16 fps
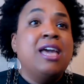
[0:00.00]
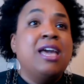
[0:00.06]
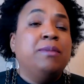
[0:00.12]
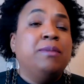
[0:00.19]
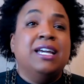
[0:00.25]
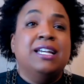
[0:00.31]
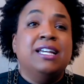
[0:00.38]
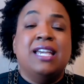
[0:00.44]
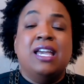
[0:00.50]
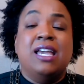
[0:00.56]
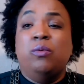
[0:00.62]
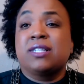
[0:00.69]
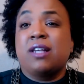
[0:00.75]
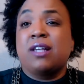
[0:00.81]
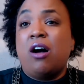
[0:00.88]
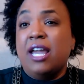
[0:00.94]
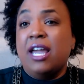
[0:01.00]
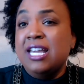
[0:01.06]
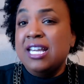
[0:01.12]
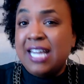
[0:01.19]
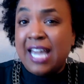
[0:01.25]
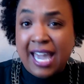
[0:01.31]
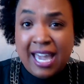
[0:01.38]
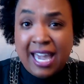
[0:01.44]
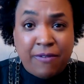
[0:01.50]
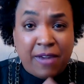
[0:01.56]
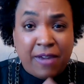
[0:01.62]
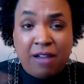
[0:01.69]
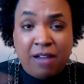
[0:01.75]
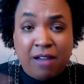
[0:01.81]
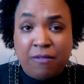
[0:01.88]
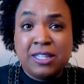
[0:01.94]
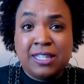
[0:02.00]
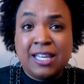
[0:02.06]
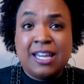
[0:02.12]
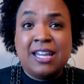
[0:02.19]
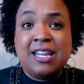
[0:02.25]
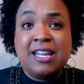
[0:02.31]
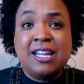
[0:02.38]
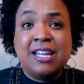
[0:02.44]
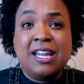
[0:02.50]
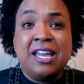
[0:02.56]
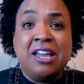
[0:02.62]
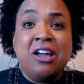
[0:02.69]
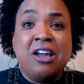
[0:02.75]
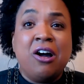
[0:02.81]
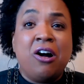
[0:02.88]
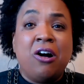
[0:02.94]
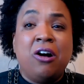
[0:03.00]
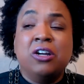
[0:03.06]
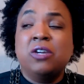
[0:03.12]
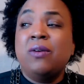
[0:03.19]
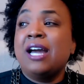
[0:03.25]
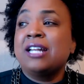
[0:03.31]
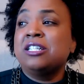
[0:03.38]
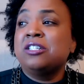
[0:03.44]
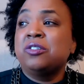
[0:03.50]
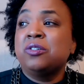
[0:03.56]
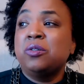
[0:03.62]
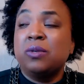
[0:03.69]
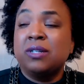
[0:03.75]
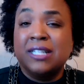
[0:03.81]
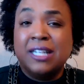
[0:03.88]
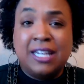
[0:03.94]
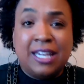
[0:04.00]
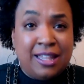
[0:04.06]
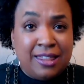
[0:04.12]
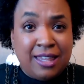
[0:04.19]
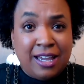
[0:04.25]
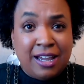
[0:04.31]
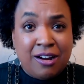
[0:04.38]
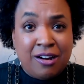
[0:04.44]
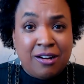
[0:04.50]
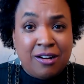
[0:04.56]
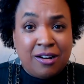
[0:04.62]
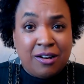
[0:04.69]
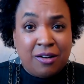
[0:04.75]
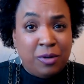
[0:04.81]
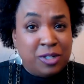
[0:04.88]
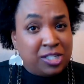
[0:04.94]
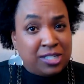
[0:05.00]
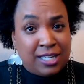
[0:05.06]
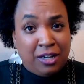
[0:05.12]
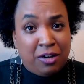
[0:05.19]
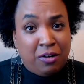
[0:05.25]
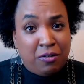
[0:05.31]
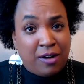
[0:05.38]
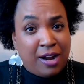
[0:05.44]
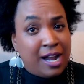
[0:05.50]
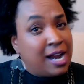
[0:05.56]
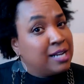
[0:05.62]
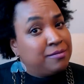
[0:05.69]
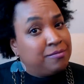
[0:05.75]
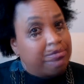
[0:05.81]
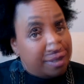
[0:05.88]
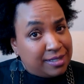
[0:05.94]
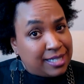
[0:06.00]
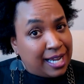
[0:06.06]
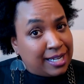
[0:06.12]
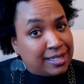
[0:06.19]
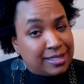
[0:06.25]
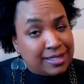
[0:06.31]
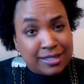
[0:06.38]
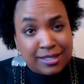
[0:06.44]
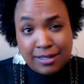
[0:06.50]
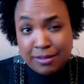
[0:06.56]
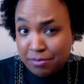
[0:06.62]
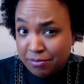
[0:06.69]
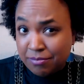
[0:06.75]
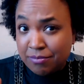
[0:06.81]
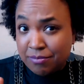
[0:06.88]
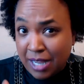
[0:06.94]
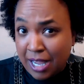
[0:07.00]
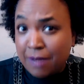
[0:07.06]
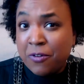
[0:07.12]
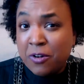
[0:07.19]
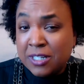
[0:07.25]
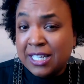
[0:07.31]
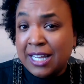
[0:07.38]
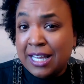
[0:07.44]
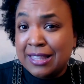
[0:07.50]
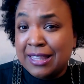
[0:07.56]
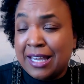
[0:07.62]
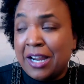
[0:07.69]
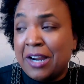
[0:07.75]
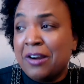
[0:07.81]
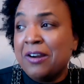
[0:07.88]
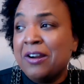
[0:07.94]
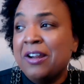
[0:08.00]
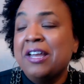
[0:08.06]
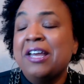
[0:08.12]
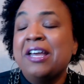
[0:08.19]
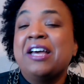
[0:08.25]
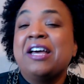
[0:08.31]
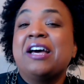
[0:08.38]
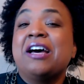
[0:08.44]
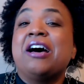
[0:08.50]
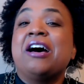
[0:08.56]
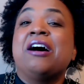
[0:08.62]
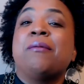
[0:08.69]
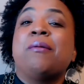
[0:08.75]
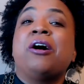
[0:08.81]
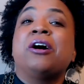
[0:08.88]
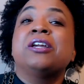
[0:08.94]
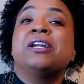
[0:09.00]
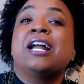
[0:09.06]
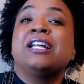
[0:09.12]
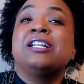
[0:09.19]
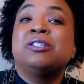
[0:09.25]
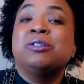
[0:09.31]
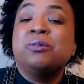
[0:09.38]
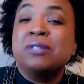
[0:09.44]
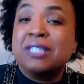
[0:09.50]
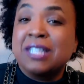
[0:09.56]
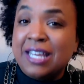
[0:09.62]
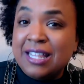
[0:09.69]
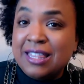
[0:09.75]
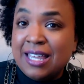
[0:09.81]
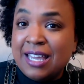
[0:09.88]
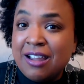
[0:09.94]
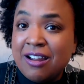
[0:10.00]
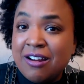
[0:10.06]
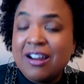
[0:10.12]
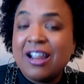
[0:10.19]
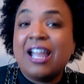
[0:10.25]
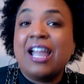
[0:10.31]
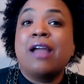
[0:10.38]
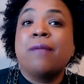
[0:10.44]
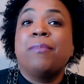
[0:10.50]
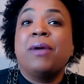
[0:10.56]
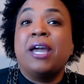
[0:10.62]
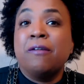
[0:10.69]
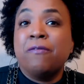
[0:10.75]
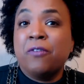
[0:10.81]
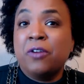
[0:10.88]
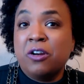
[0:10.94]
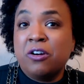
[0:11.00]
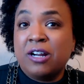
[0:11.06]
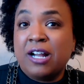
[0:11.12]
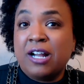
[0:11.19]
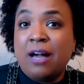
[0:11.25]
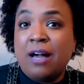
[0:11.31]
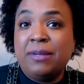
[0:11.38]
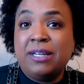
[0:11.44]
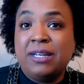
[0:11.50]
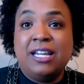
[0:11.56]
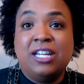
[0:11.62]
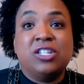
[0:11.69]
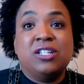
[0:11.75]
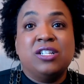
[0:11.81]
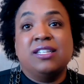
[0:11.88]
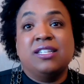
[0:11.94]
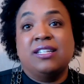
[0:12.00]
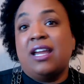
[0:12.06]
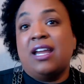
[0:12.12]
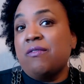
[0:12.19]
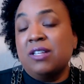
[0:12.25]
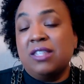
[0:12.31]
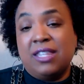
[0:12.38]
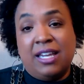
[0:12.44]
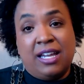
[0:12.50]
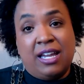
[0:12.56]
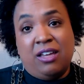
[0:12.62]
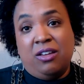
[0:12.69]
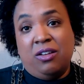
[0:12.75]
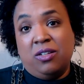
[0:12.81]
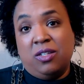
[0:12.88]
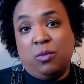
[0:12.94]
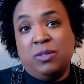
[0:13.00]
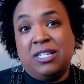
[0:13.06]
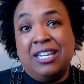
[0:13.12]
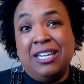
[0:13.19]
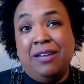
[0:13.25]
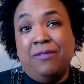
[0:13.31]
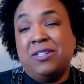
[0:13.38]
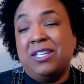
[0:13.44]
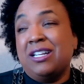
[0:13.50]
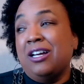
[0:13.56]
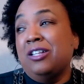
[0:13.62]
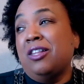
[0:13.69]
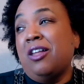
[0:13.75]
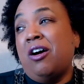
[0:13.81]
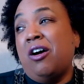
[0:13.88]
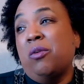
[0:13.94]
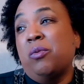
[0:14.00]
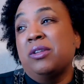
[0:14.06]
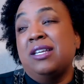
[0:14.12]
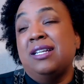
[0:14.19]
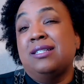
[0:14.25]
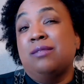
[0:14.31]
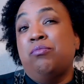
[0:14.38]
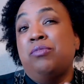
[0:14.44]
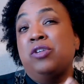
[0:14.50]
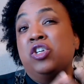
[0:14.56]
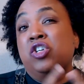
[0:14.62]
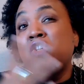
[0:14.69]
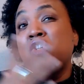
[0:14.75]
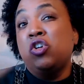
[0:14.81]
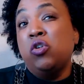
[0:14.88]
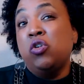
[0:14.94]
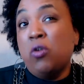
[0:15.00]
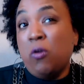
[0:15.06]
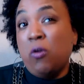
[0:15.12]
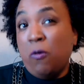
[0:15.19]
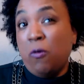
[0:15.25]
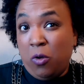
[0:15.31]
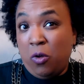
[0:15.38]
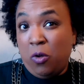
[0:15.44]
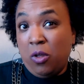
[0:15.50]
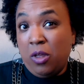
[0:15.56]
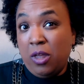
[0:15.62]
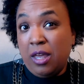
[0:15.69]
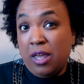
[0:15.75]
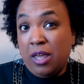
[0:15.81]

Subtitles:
because he gave everything. All you had to do was get there, which Telluride takes some effort to get there. All you got to do is get there and pay for your accommodations, and everything else was gifted along with these beautiful